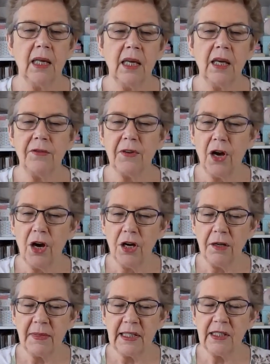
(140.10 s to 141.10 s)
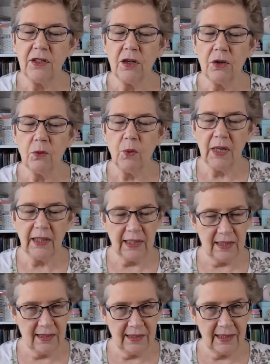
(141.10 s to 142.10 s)
If your home is not well
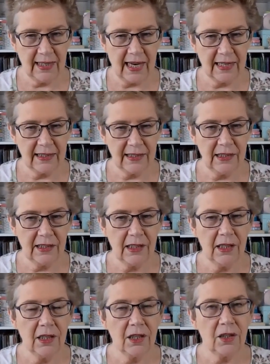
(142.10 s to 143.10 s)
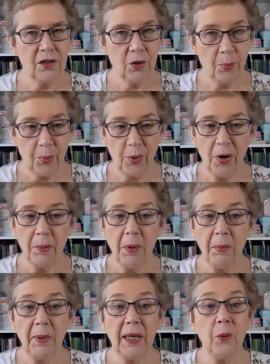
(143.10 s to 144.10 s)
insulated, you're
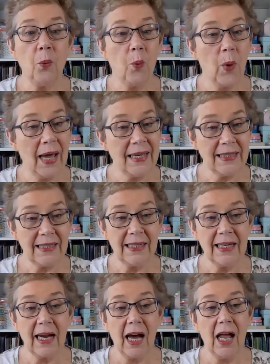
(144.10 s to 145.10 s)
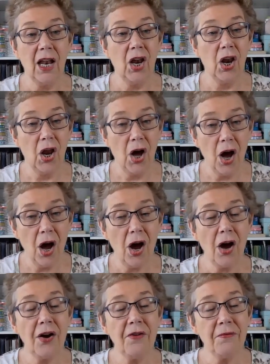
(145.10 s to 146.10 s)
probably wasting a
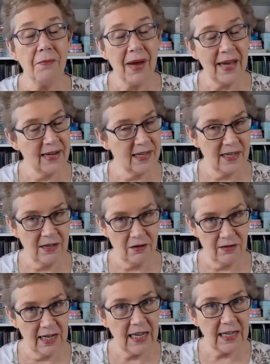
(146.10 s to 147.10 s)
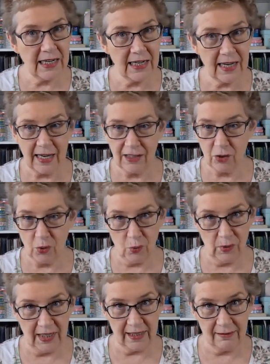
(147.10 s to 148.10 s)
lot of money on heating and
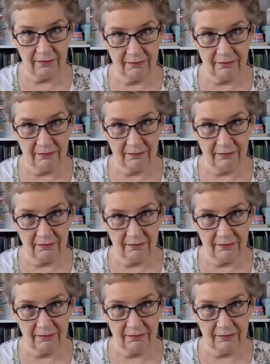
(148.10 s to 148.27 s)
cooling.